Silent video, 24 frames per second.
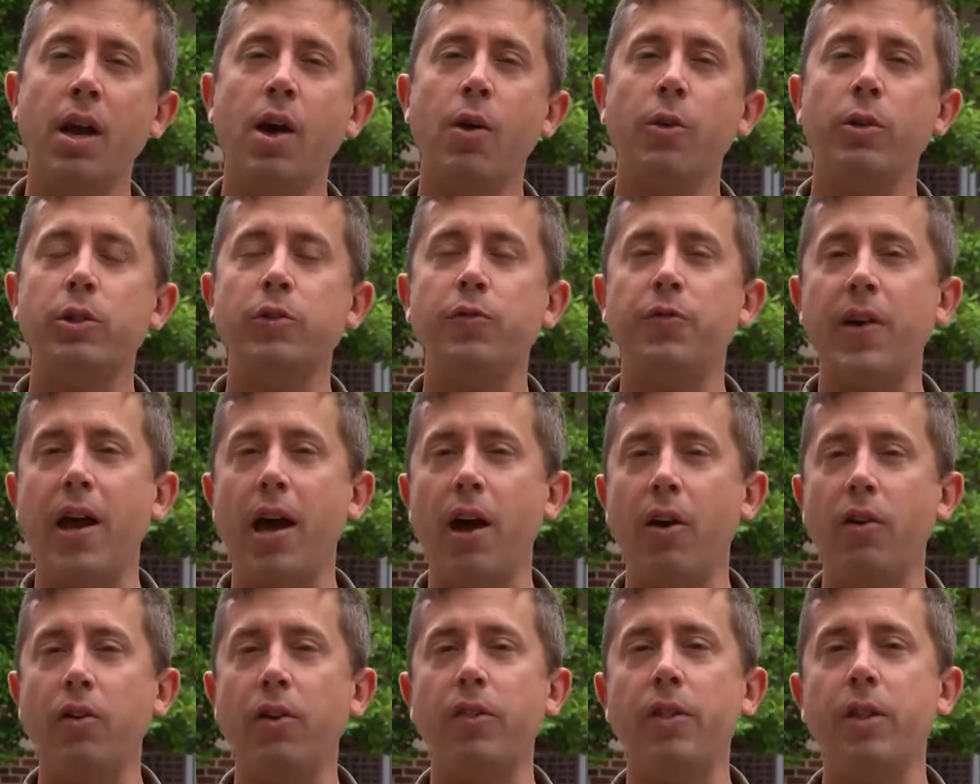was
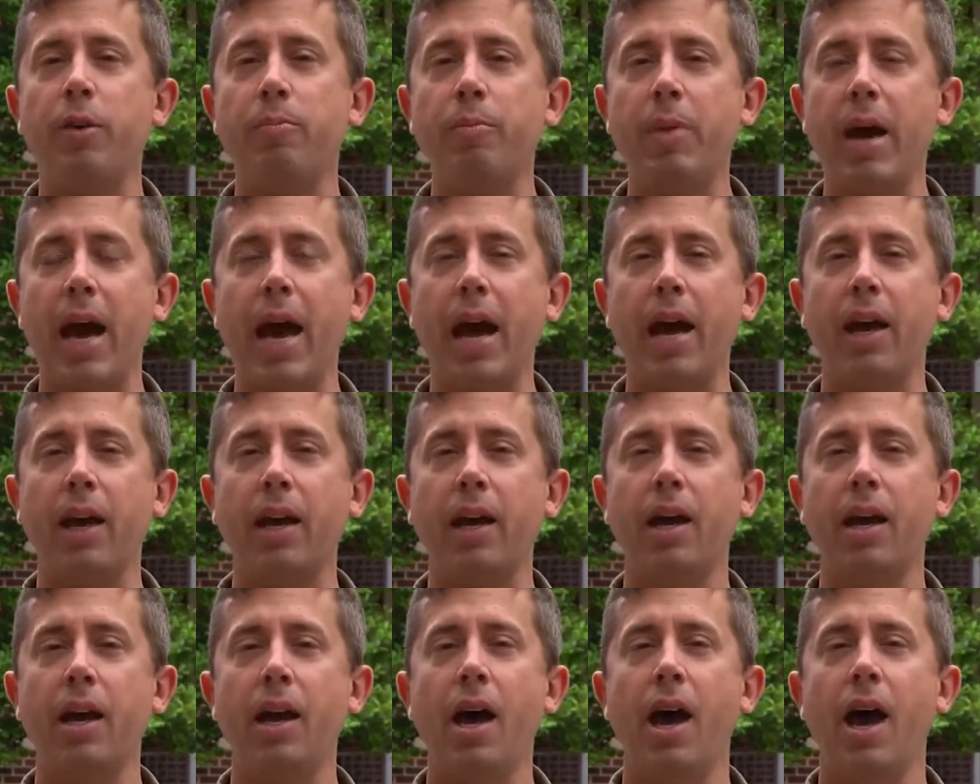found on the back
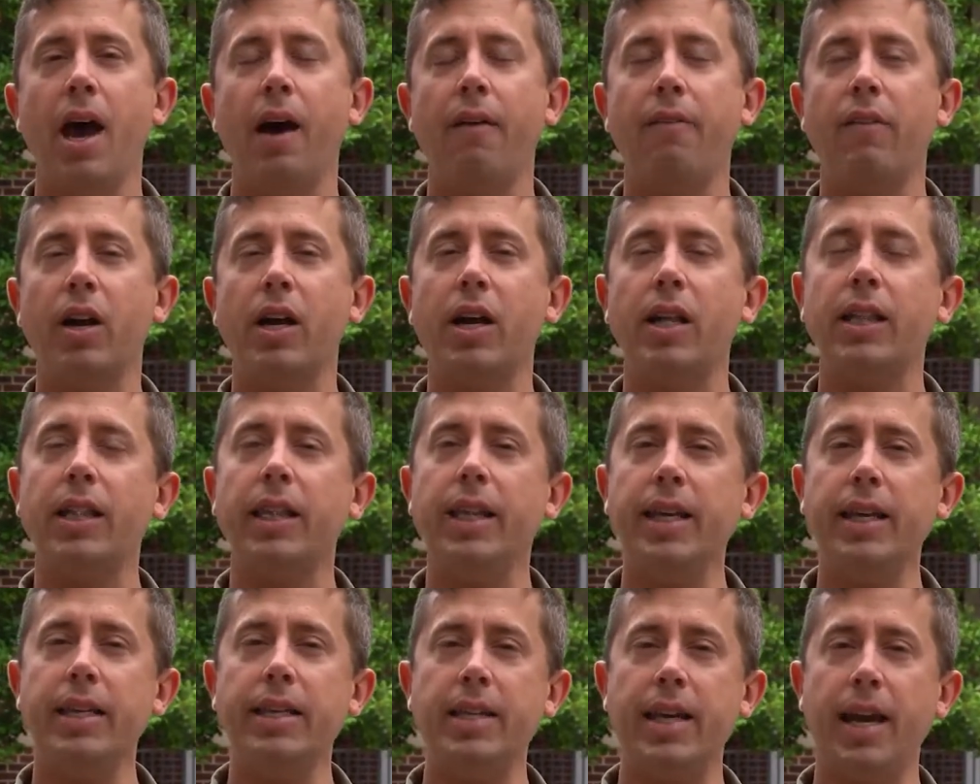of a
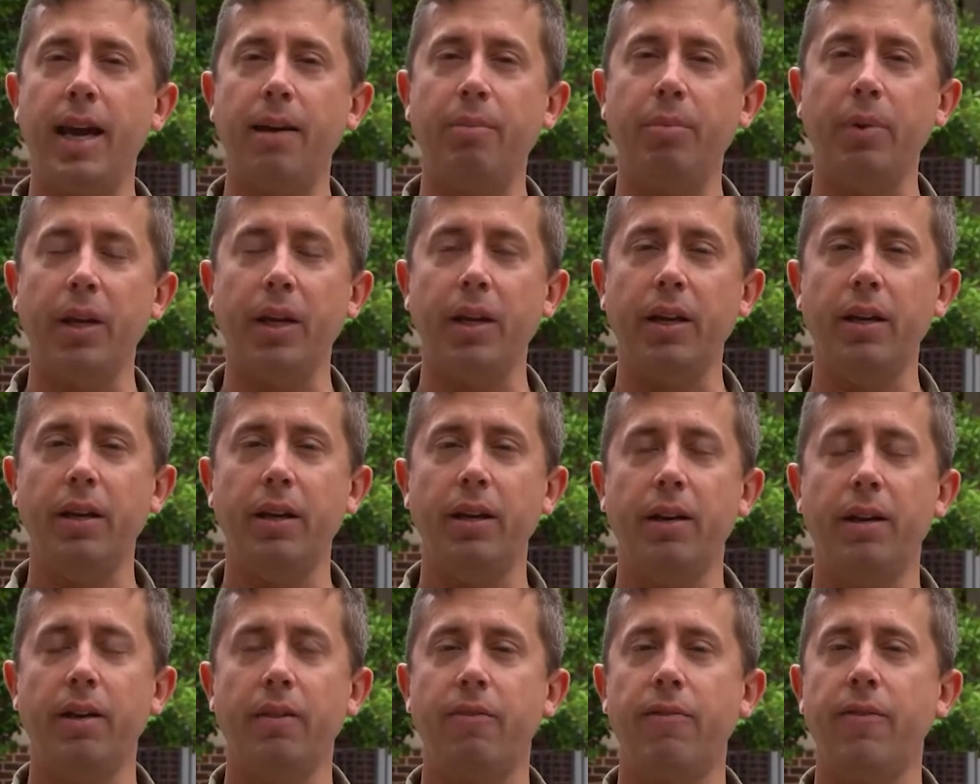clay tablet
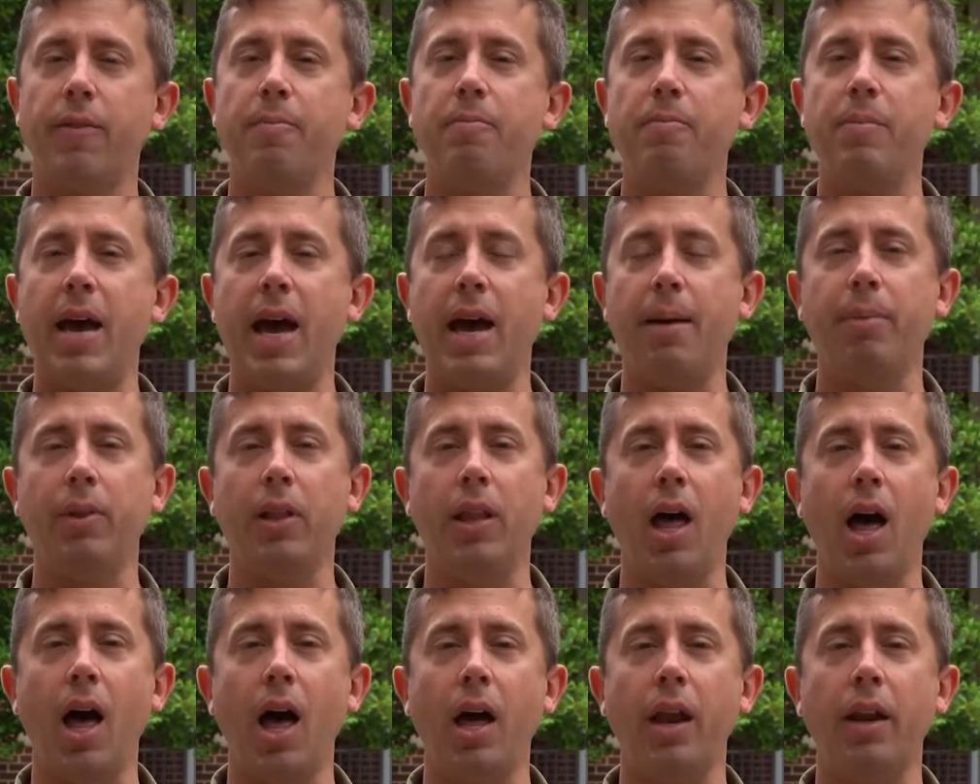from
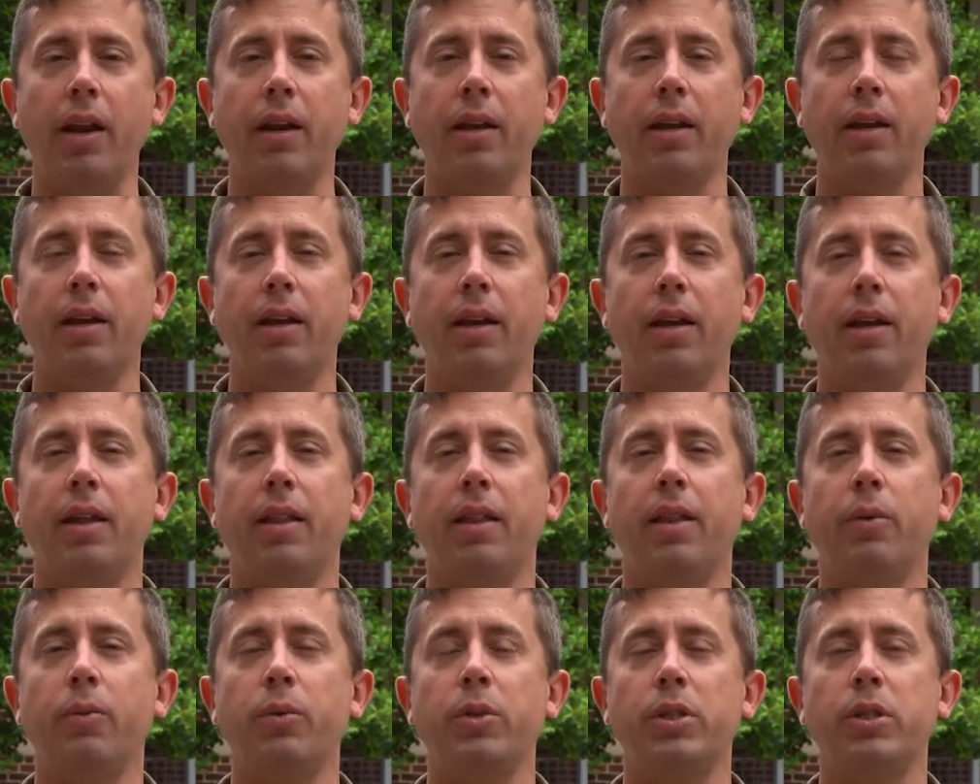Babylon
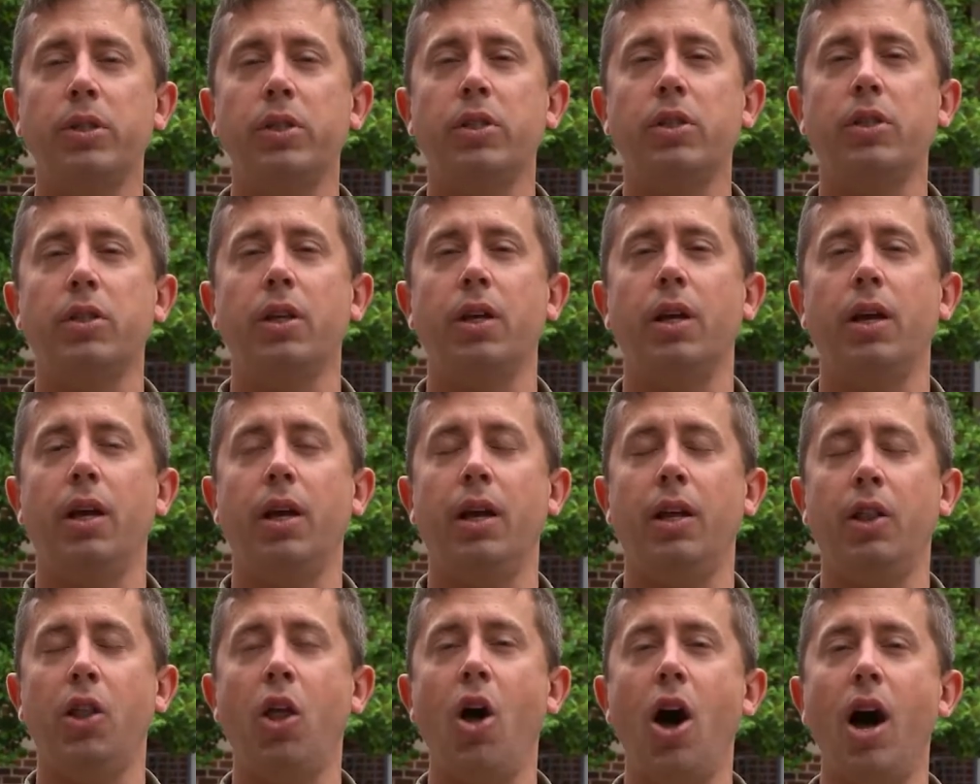that was
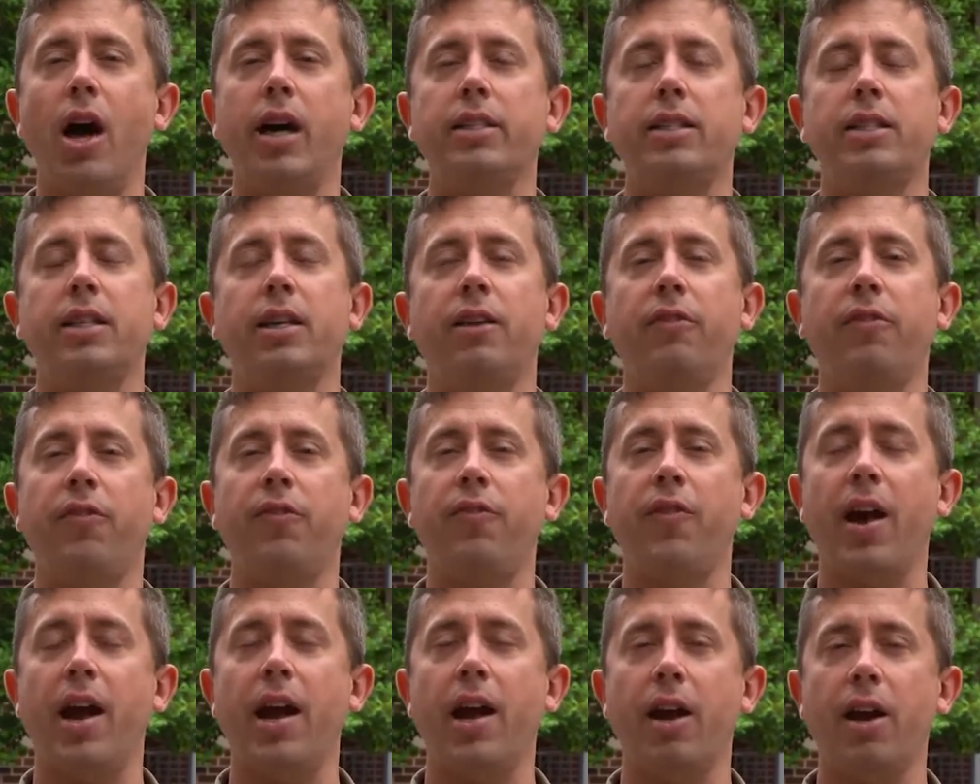lost in a
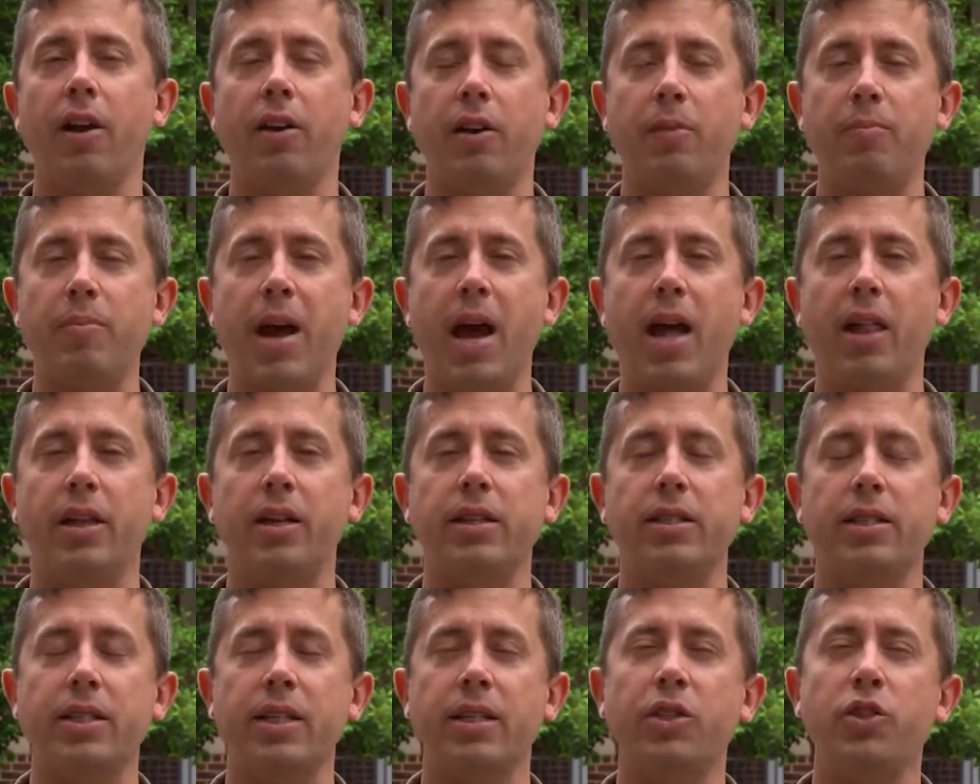fire in a
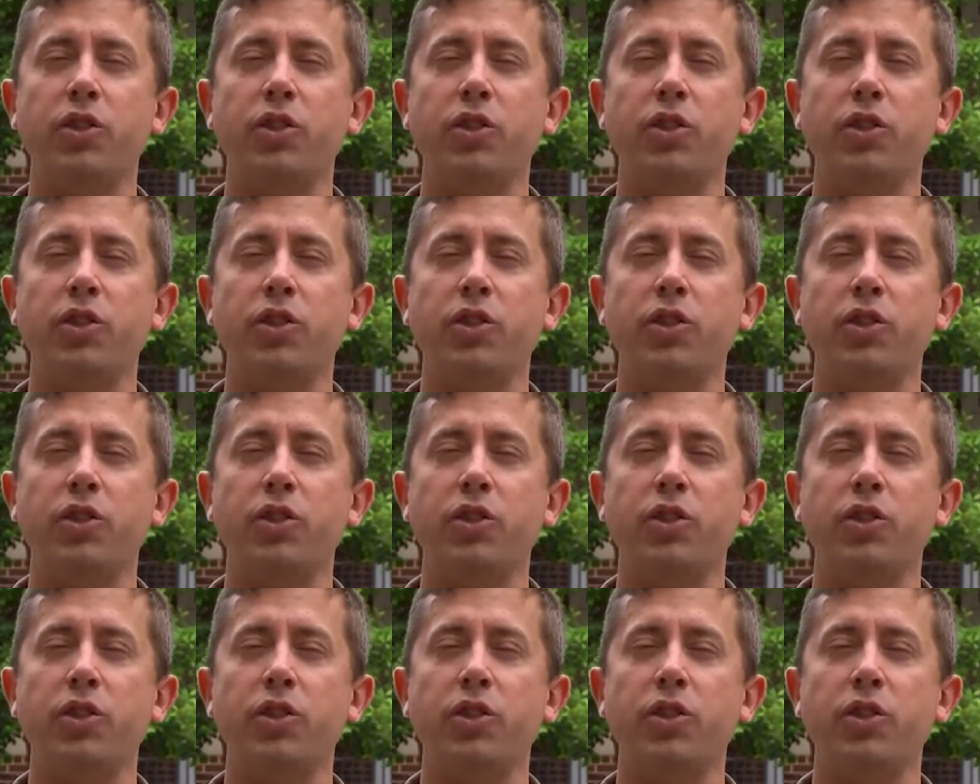palace in